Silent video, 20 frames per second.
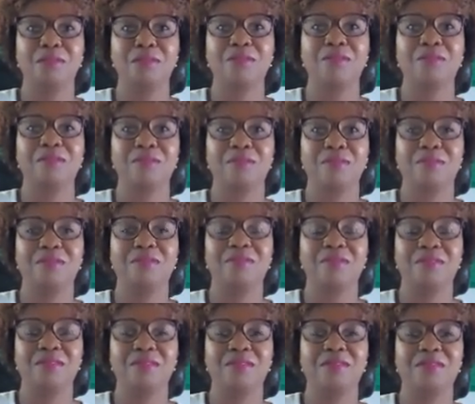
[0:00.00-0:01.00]

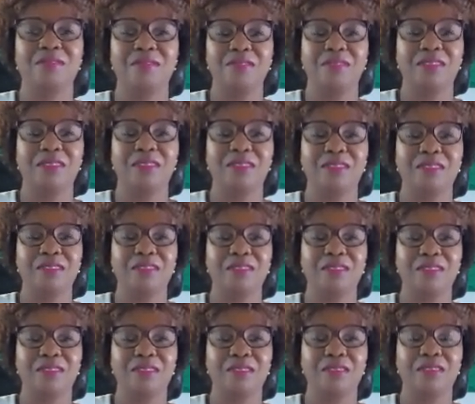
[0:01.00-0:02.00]

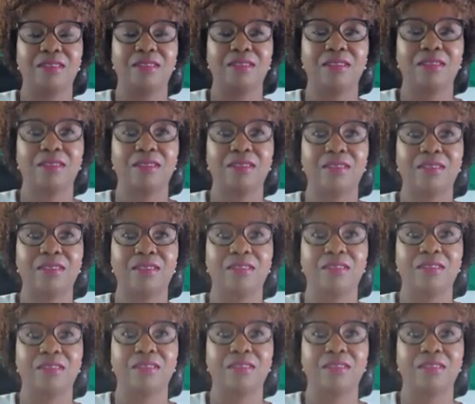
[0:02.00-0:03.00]

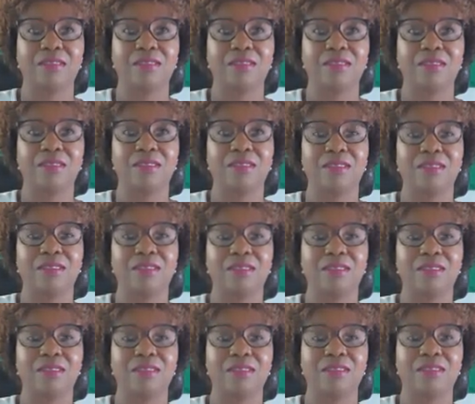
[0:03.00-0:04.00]

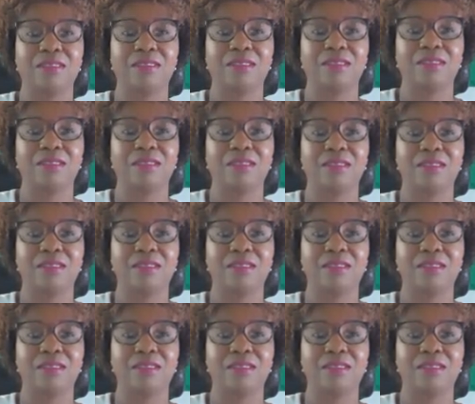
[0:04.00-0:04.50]
(silent)